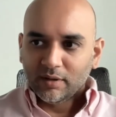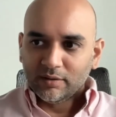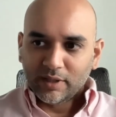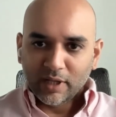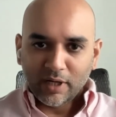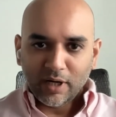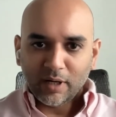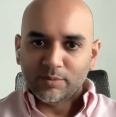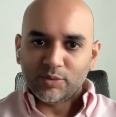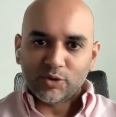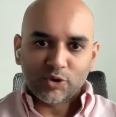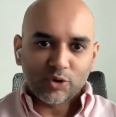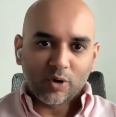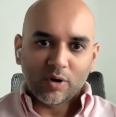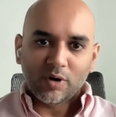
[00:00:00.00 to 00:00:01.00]
then I'm
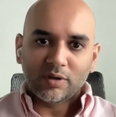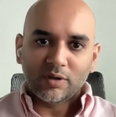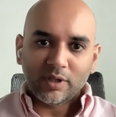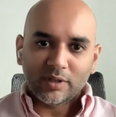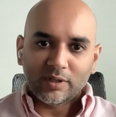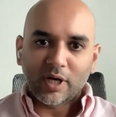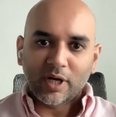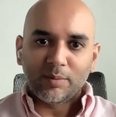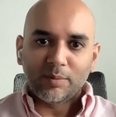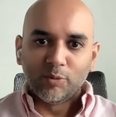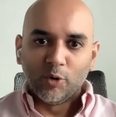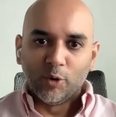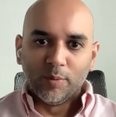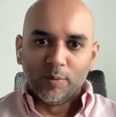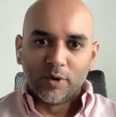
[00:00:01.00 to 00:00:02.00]
sure that that moment would be
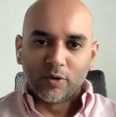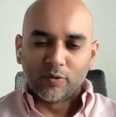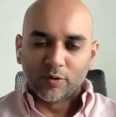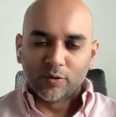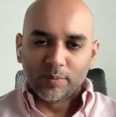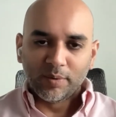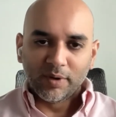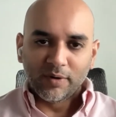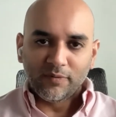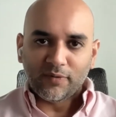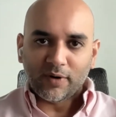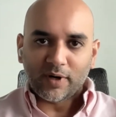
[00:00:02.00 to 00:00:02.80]
never